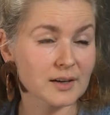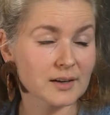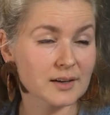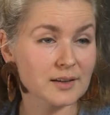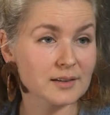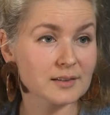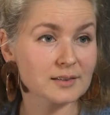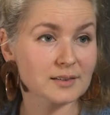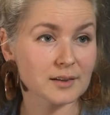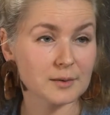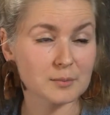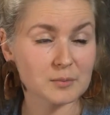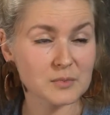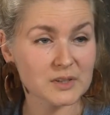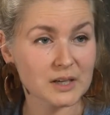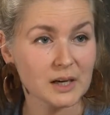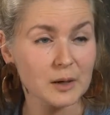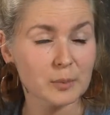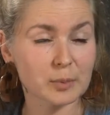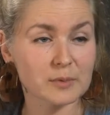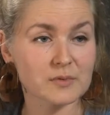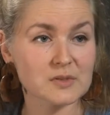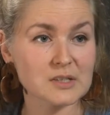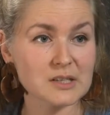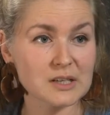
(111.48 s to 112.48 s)
some
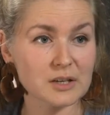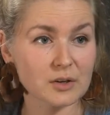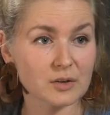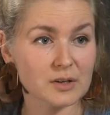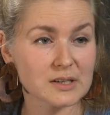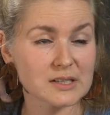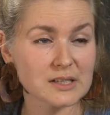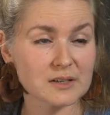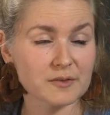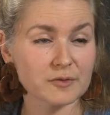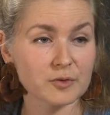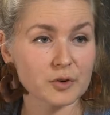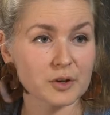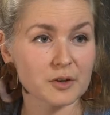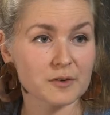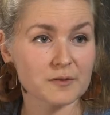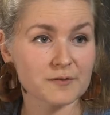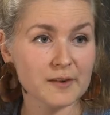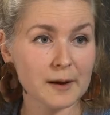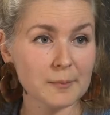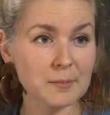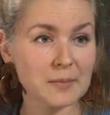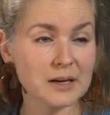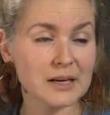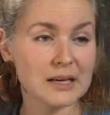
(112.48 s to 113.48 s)
type of security for your
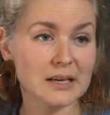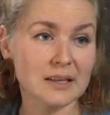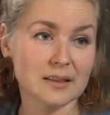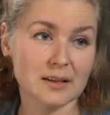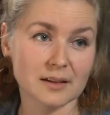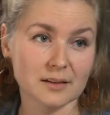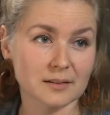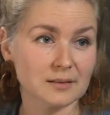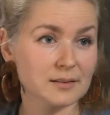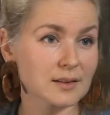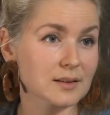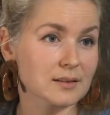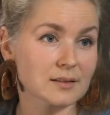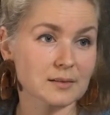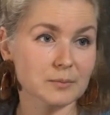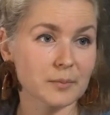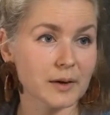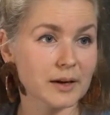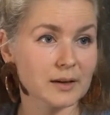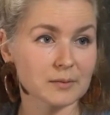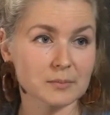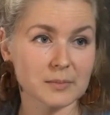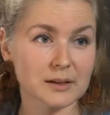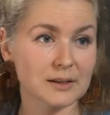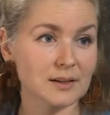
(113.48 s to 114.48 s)
family, then this
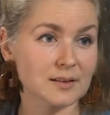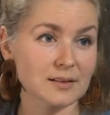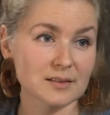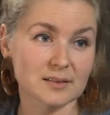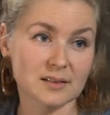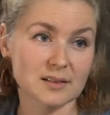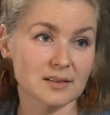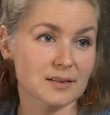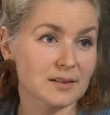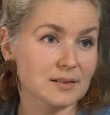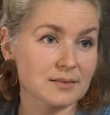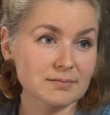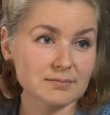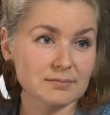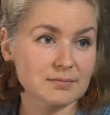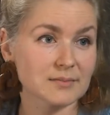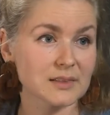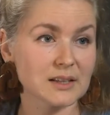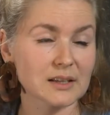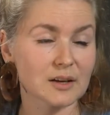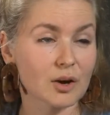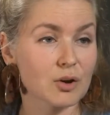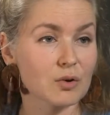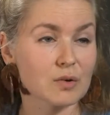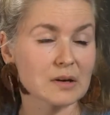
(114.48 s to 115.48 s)
might be considered
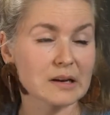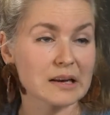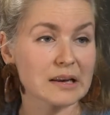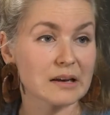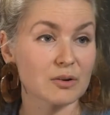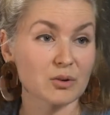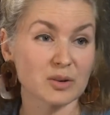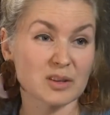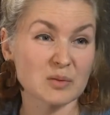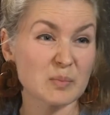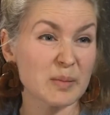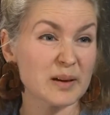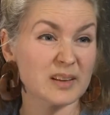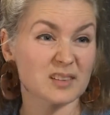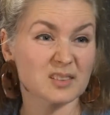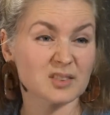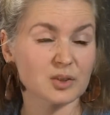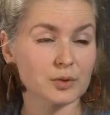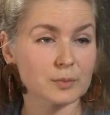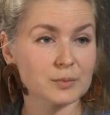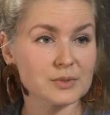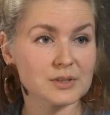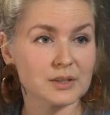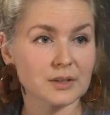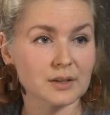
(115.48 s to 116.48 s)
the only or the best
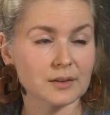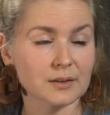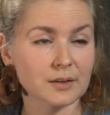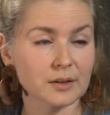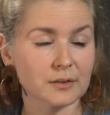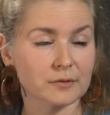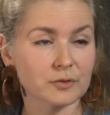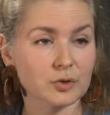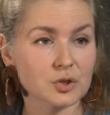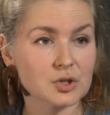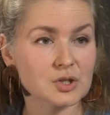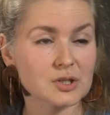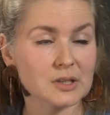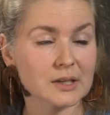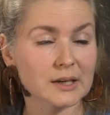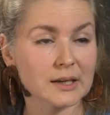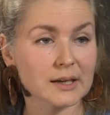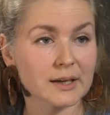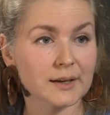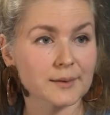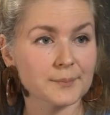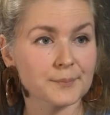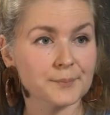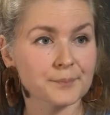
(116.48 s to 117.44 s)
option, unfortunately.